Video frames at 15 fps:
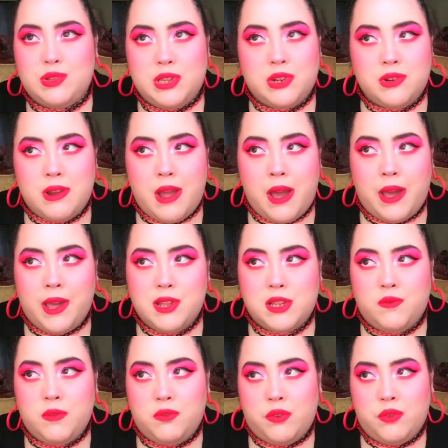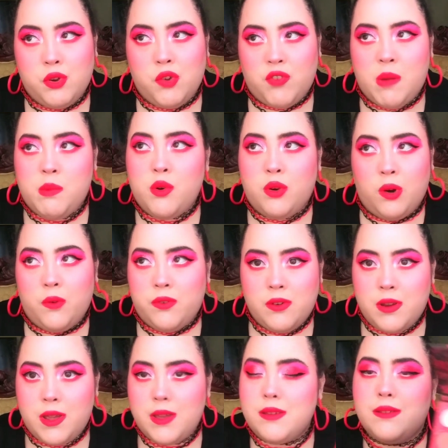glitter in their eyes. If you're a rebel, go for
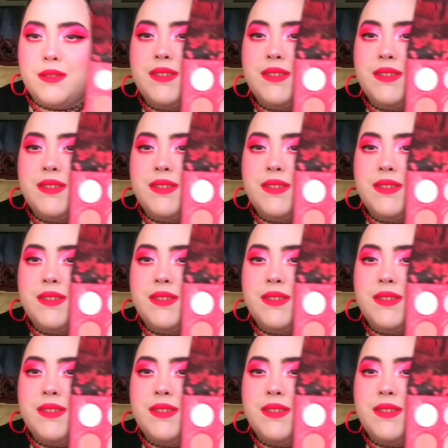it.